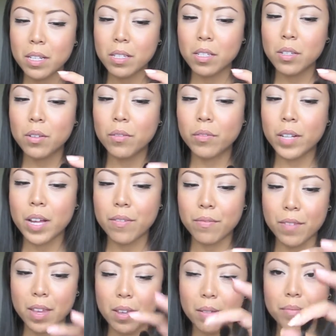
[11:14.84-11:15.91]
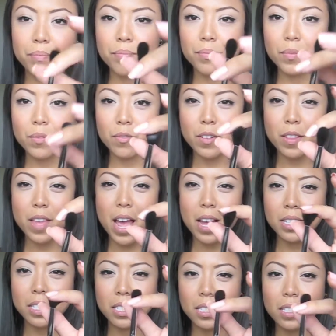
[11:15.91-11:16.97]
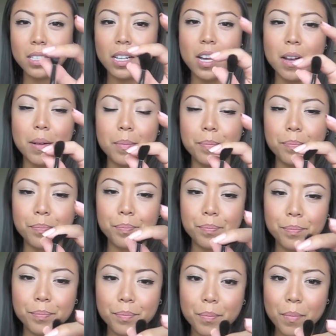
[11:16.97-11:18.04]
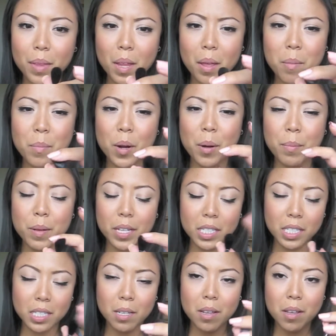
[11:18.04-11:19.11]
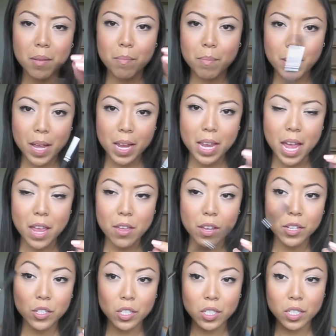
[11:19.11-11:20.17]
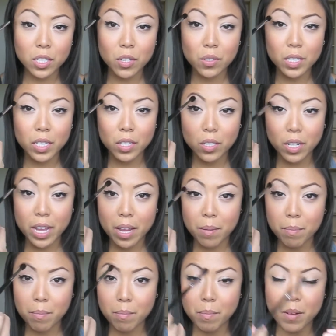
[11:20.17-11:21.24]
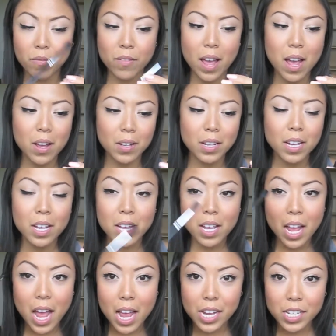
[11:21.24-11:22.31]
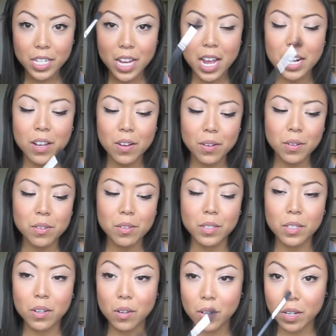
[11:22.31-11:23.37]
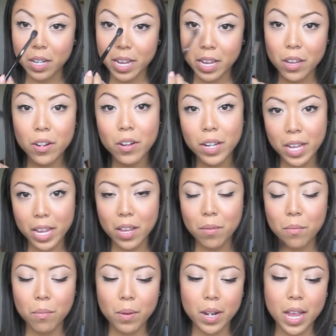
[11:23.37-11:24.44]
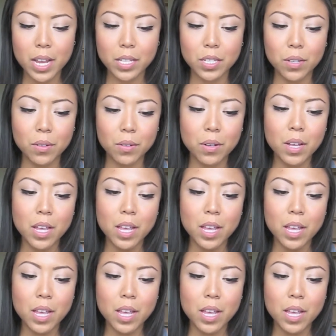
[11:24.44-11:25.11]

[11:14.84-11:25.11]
too fluffy for that purpose. But yeah, you can just use it to like buff out eyeshadows, or like, you know, like what I do,